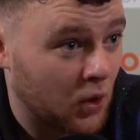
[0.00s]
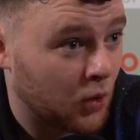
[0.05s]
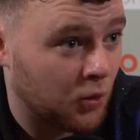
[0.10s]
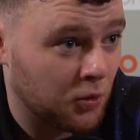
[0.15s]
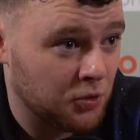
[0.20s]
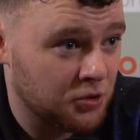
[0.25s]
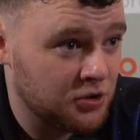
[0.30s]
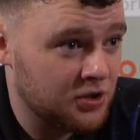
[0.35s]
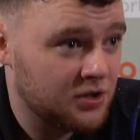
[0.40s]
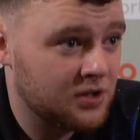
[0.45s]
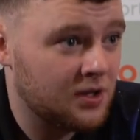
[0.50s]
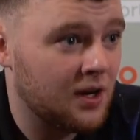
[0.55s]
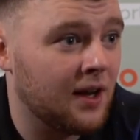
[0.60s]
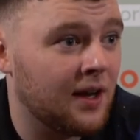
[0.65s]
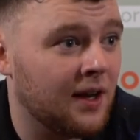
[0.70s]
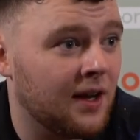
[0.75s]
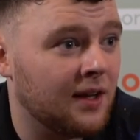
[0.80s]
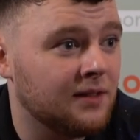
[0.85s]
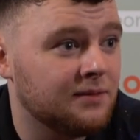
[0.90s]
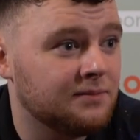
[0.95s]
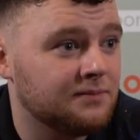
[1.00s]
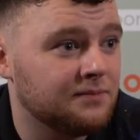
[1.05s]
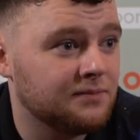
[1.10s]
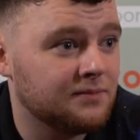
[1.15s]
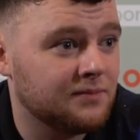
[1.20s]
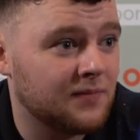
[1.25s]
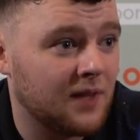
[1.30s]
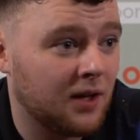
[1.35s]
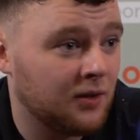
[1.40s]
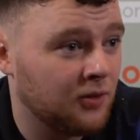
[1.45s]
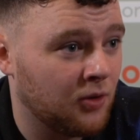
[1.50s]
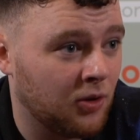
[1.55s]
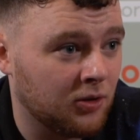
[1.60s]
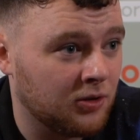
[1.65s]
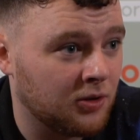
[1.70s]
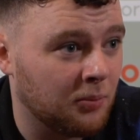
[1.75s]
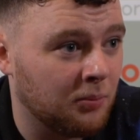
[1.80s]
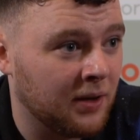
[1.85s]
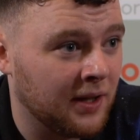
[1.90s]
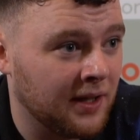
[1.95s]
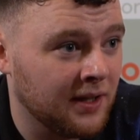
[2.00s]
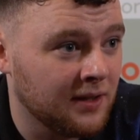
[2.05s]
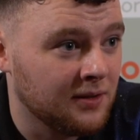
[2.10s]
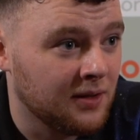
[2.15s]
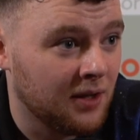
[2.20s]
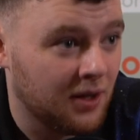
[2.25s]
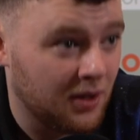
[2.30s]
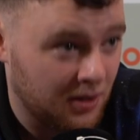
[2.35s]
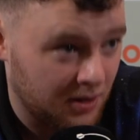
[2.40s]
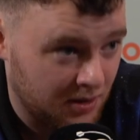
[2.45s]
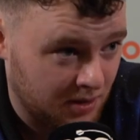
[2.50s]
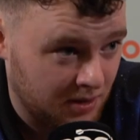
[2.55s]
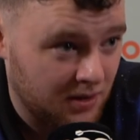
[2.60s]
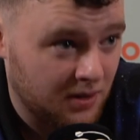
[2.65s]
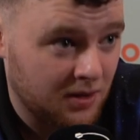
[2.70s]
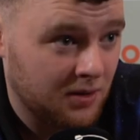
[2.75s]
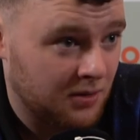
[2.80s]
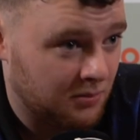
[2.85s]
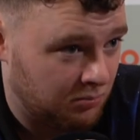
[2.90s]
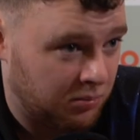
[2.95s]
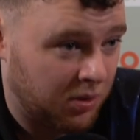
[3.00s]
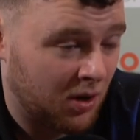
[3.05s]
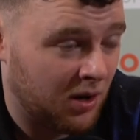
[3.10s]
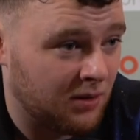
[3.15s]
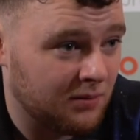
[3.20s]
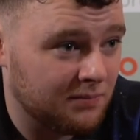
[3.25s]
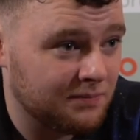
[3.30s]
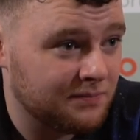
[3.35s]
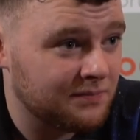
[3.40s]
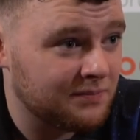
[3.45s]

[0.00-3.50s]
Of course it's sky high. I'll not complain, but